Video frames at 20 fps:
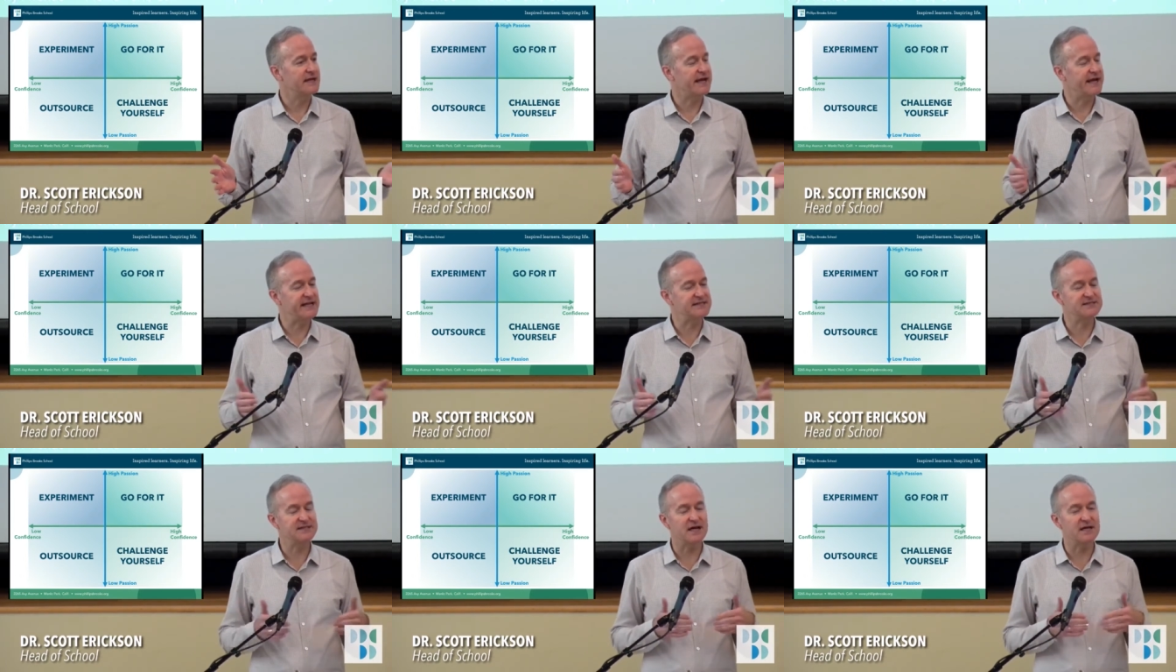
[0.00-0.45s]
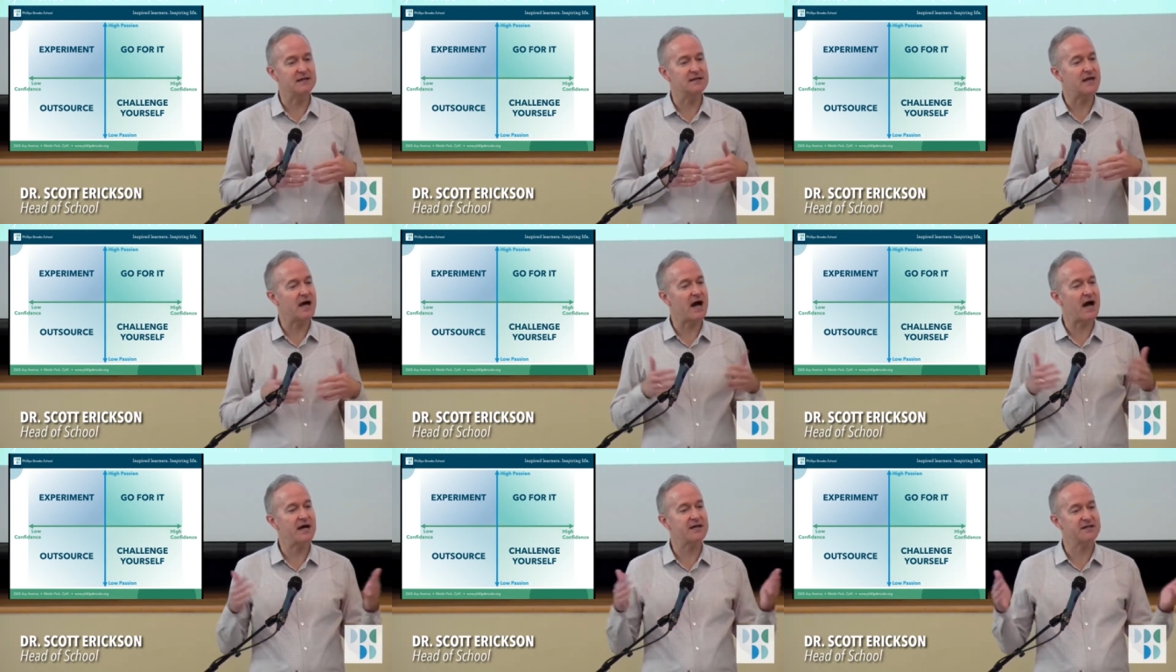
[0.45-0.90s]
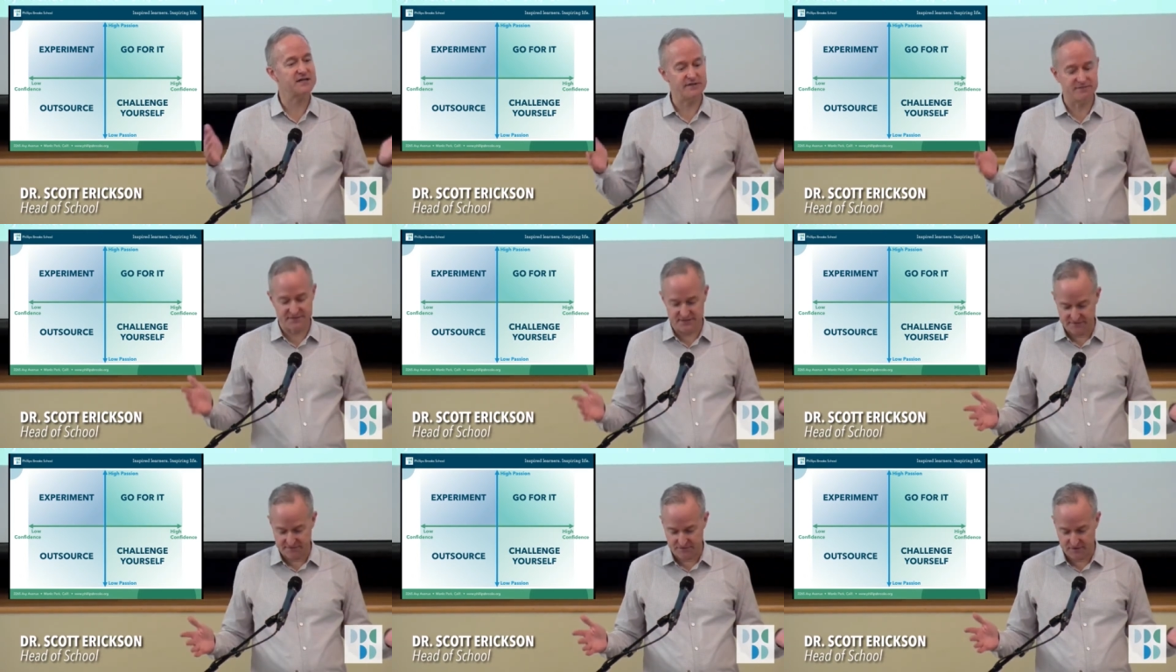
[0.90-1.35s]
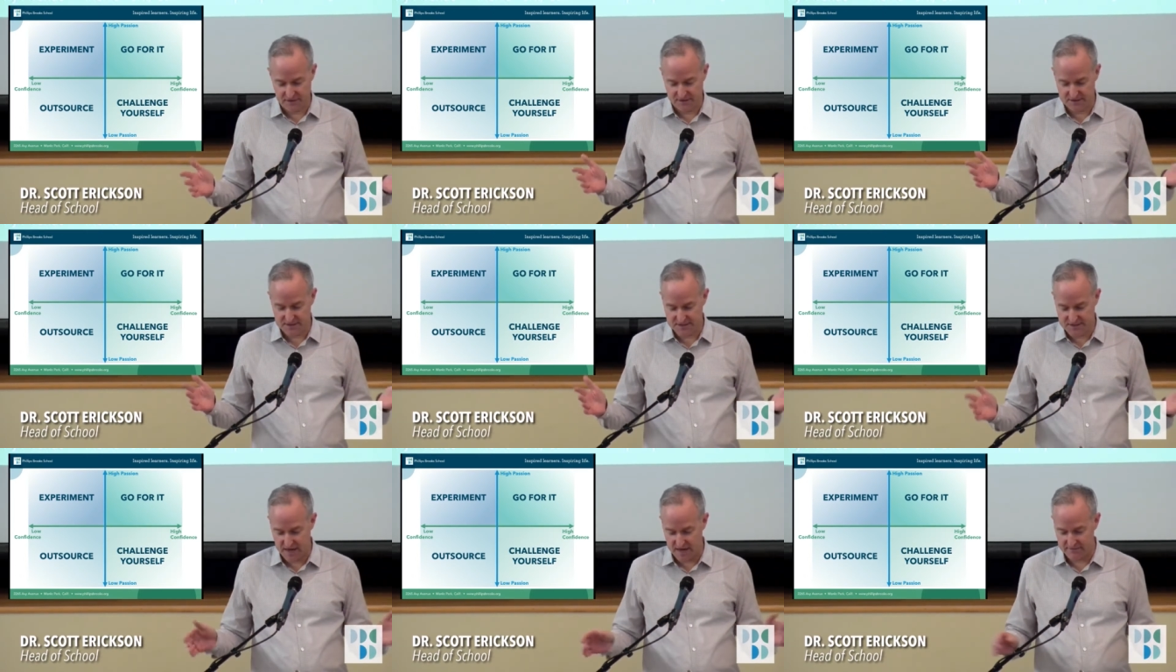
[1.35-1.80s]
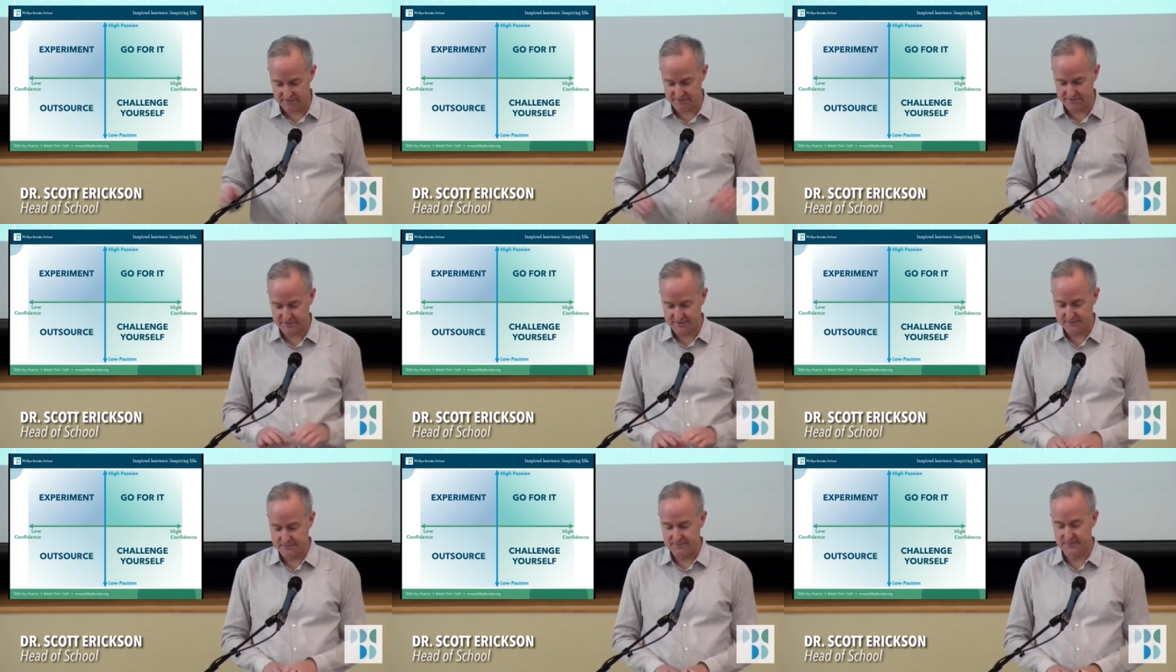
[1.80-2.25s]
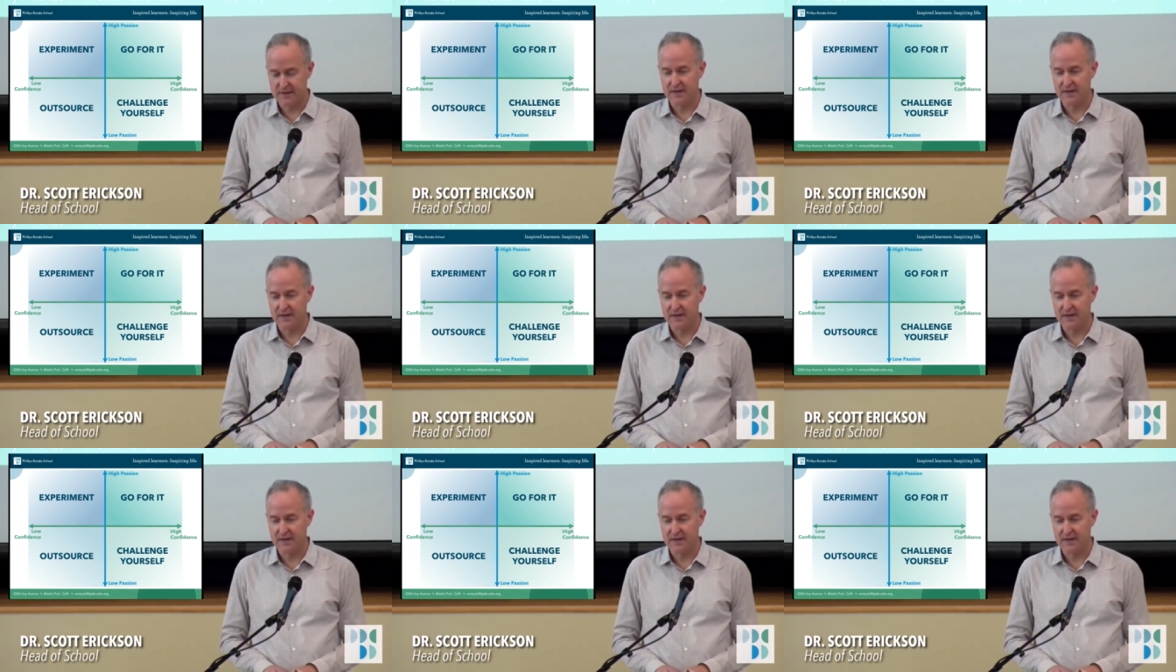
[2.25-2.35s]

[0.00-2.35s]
It's a lot of different stuff.